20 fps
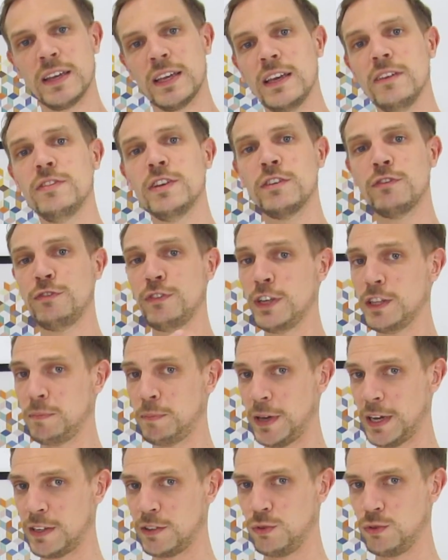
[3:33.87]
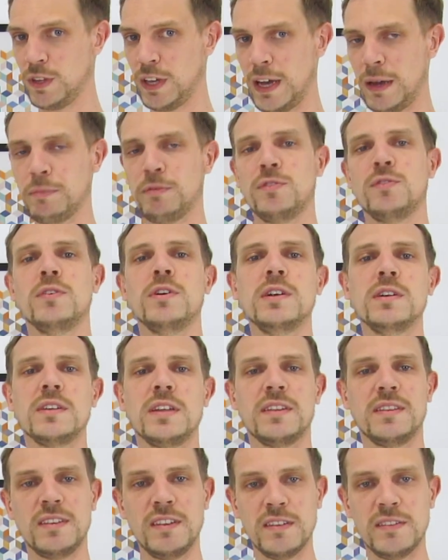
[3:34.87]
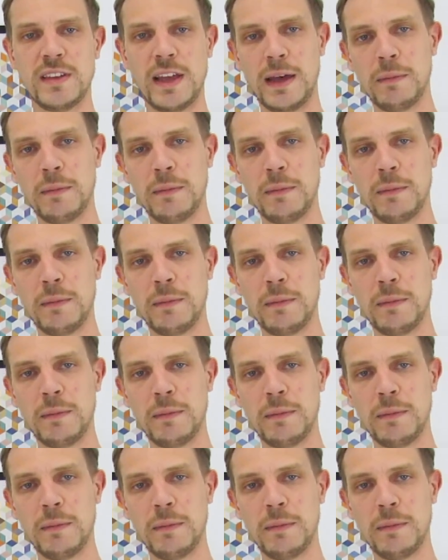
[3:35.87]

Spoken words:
giving feedback to the App Store that this